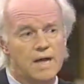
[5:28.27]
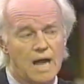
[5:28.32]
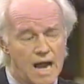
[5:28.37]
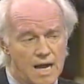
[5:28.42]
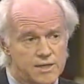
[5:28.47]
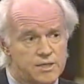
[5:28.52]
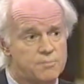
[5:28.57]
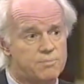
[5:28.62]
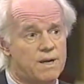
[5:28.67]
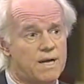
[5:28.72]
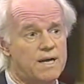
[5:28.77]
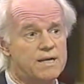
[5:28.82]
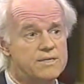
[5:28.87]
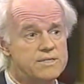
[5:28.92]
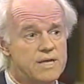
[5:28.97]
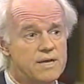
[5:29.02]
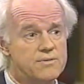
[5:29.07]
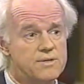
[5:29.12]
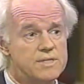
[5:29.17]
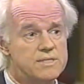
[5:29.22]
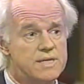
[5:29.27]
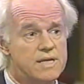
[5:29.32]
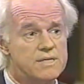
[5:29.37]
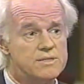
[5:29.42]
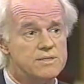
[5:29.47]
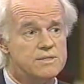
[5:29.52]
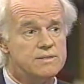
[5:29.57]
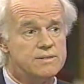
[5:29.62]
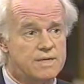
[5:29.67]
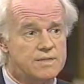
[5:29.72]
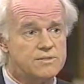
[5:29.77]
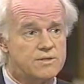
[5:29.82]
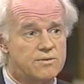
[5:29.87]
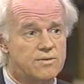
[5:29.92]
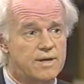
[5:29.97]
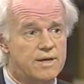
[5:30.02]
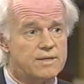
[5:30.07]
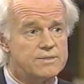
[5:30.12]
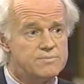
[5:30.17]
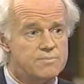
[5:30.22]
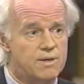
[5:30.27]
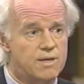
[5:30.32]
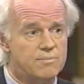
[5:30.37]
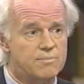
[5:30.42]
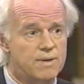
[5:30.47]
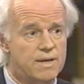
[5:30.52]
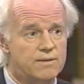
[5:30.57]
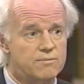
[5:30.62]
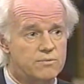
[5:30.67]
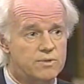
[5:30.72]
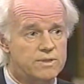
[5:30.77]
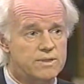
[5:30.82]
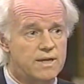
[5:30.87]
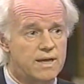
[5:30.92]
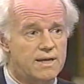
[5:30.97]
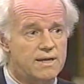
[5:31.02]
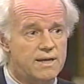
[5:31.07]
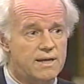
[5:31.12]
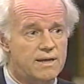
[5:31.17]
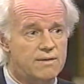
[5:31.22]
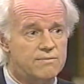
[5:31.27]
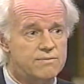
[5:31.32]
occupying Southeast Asia, that's correct. Pol Pot would not have...